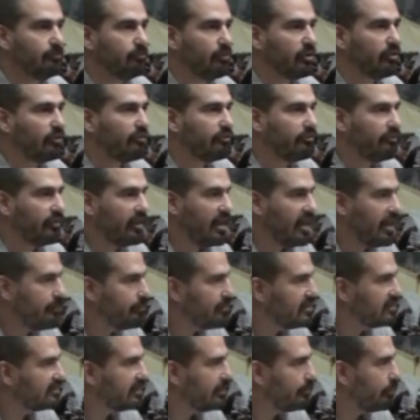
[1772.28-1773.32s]
but
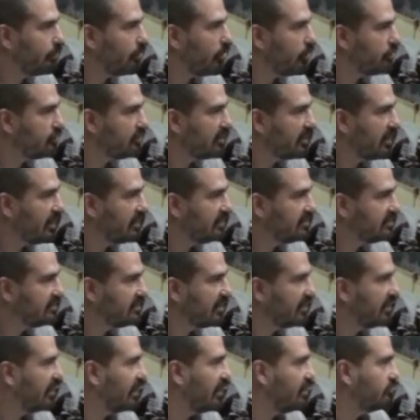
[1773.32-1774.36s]
epistemological
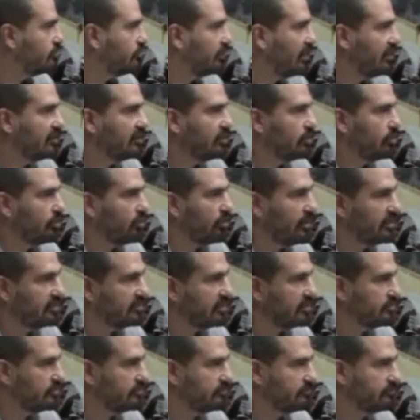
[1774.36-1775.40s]
desegregation and
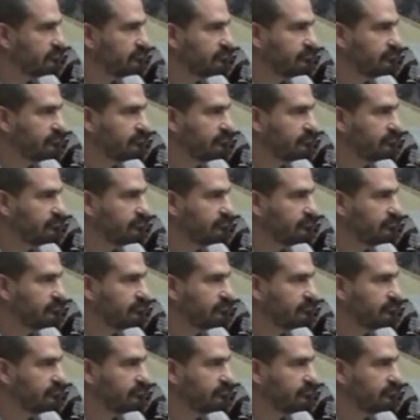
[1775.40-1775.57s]
decolonization.